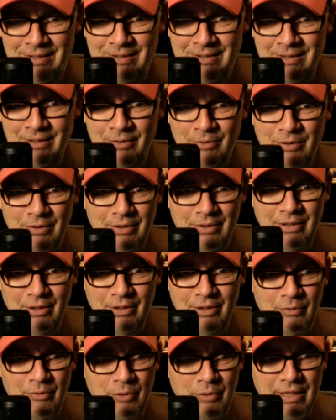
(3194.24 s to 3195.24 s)
We're, you know,
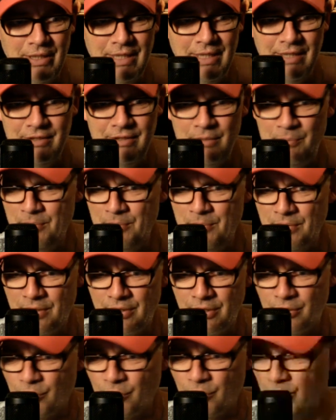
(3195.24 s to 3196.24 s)
we're connecting people to the
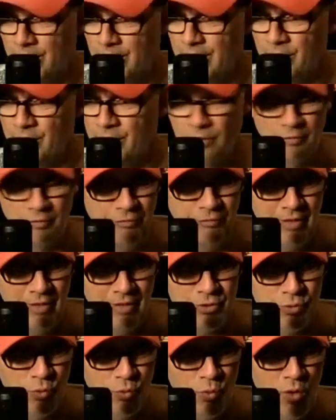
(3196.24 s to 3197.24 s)
grid. We're
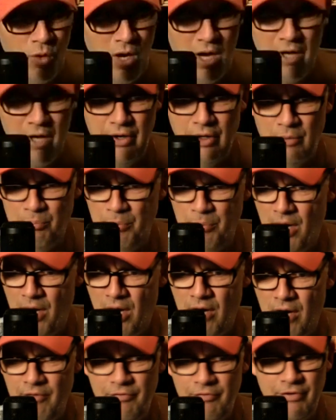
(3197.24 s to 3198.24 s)
fresh water,
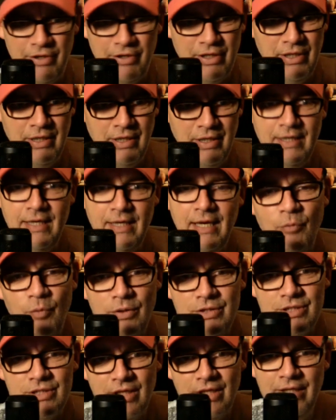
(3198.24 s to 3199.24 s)
poverty, and
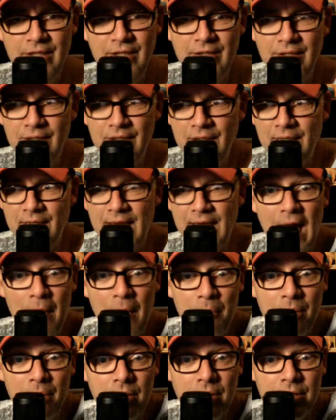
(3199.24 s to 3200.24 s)
what's done it?
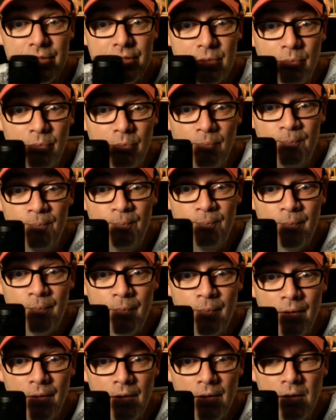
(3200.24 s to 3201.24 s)
Capitalism.
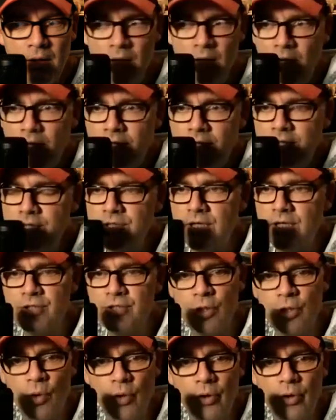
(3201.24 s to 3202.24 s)
And these guys mm-hmm. are
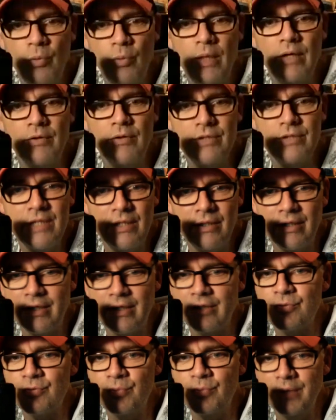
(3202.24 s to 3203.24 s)
going around telling
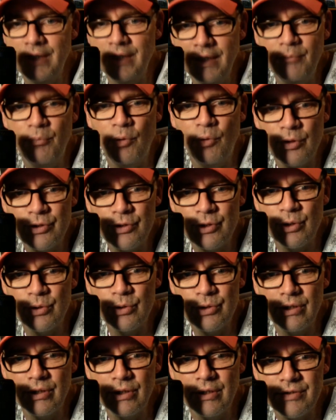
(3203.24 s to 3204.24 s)
us we need more
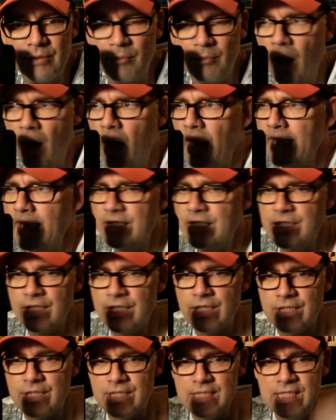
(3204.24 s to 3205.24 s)
socialism. I
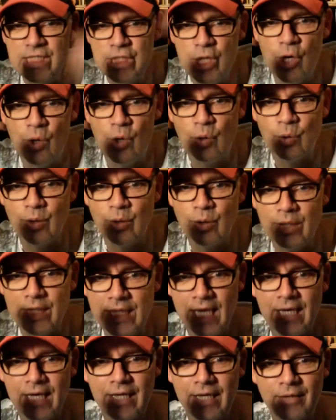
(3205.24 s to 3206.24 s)
just don't get it.